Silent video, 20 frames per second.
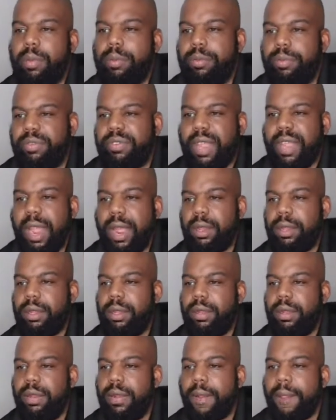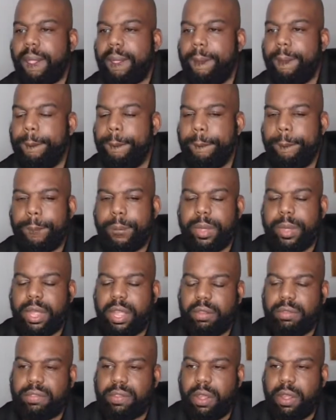Sadly.
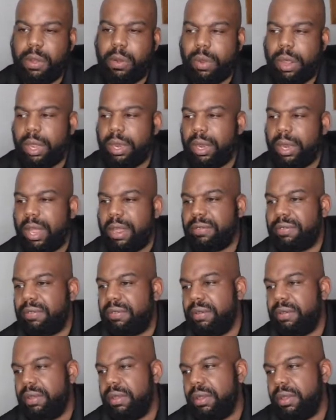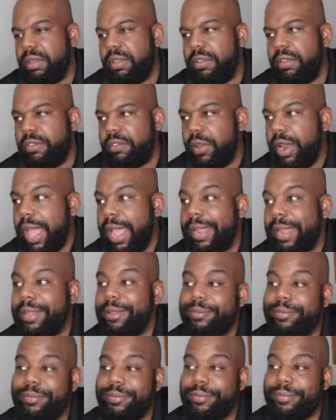And so like
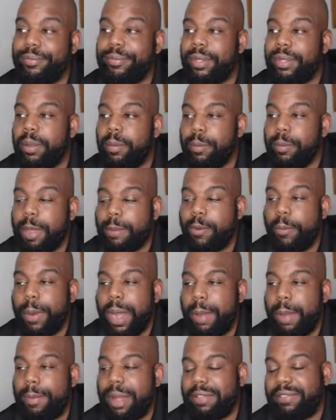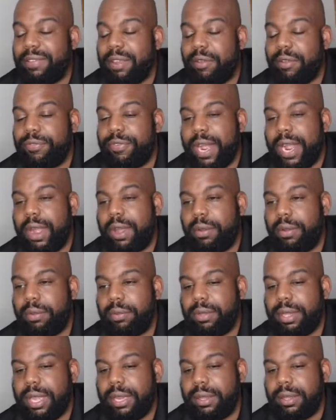people buy my stuff now.
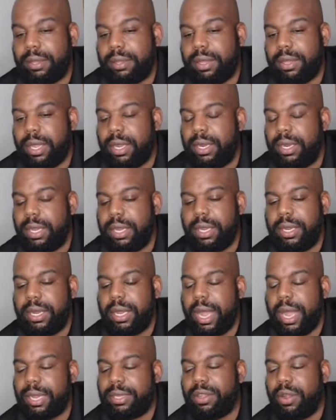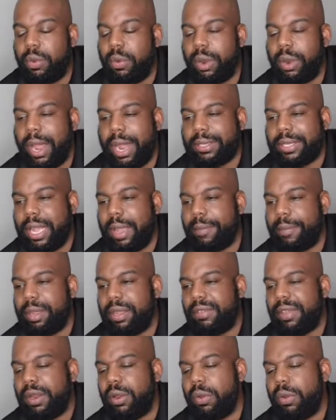And I don't like that
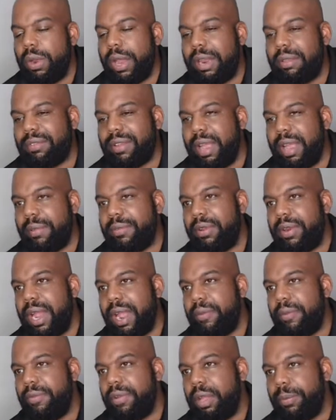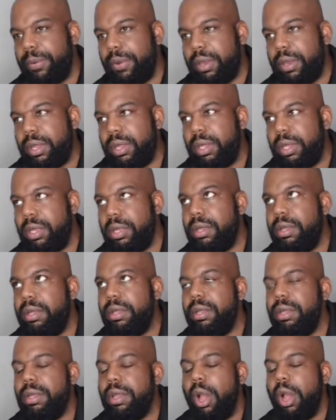because I know a lot of times they're not really putting
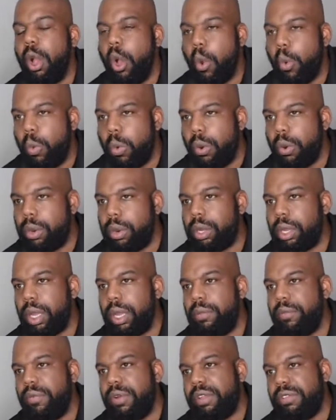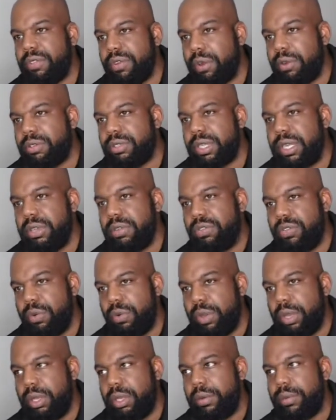homework and research
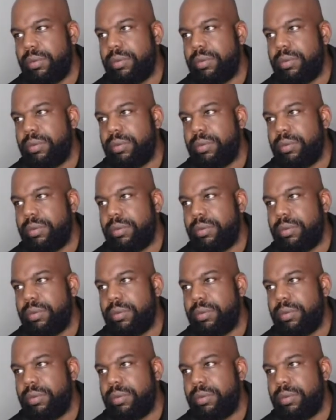into it.